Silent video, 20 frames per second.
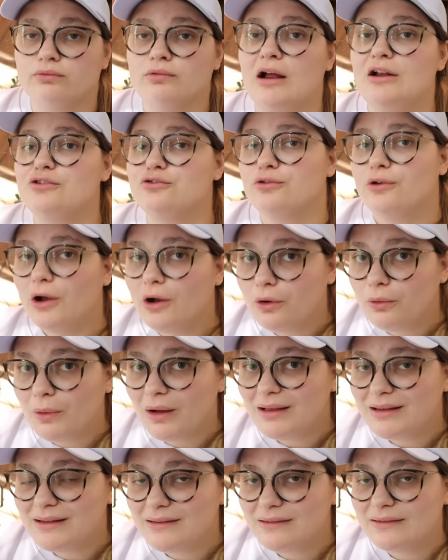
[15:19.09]
retro
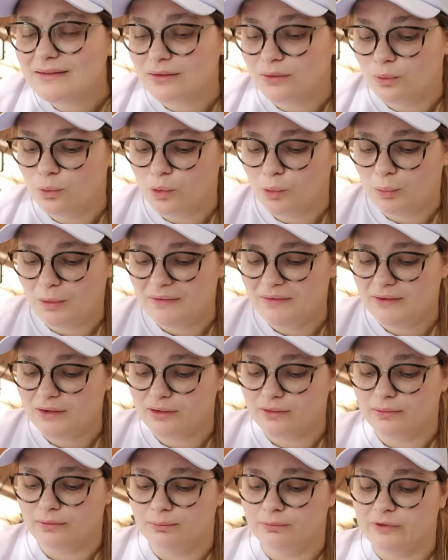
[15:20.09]
ones or ones that
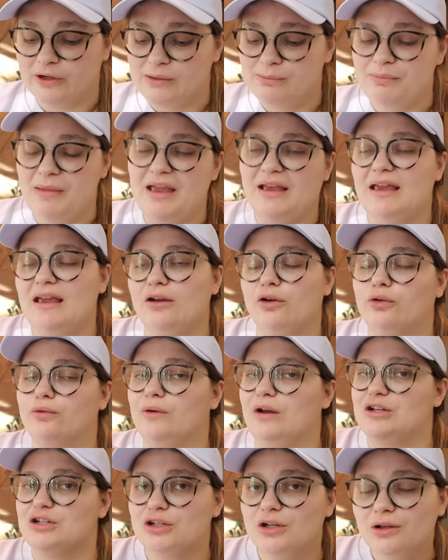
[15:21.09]
are remaking
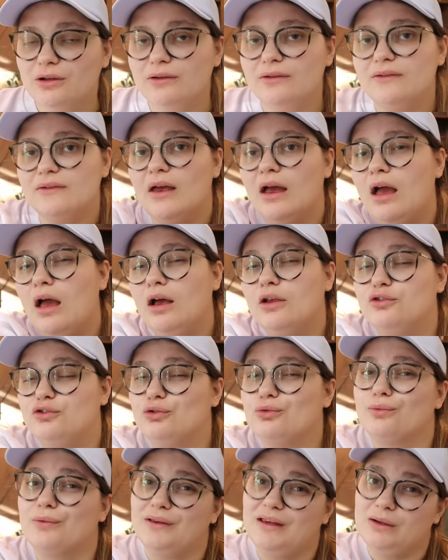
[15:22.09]
originals
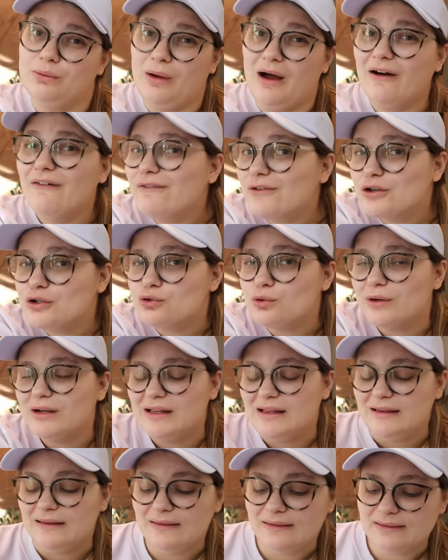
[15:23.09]
do really well for
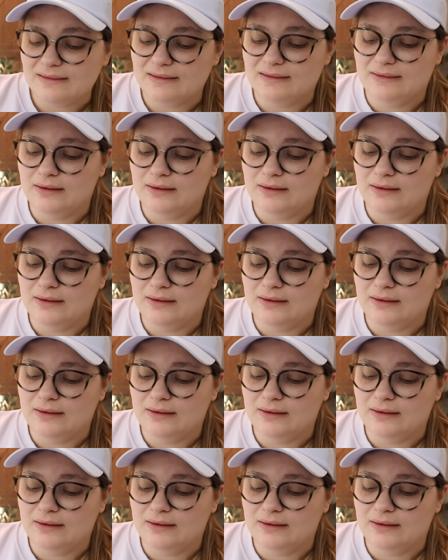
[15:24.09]
Jordans.